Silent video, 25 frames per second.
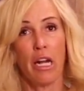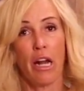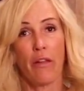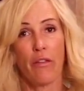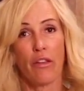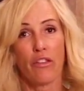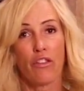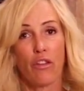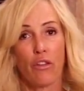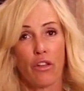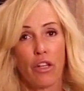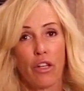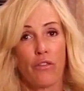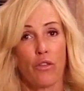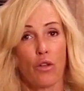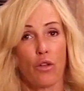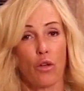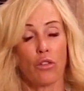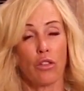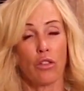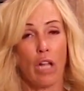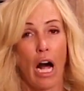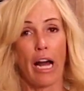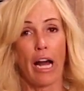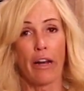and this will give
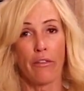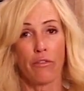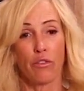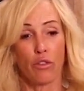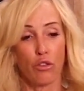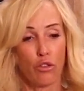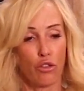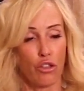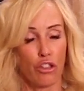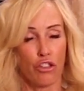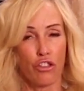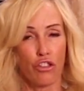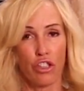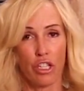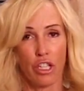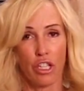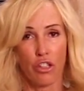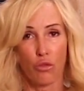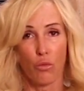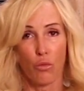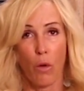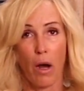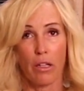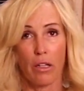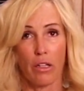you a lot of nutrition
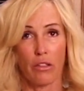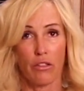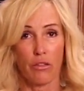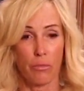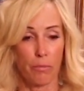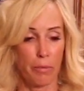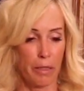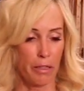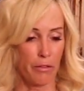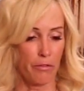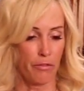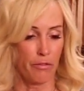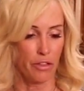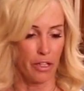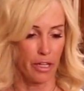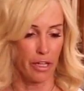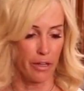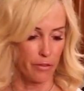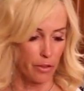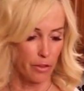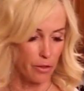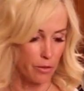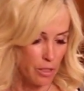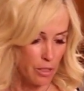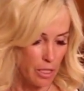as well as big
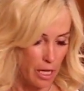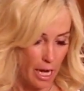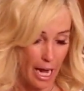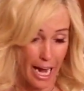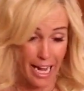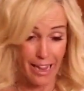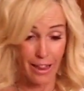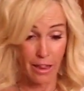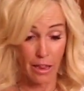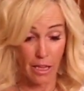flavor. I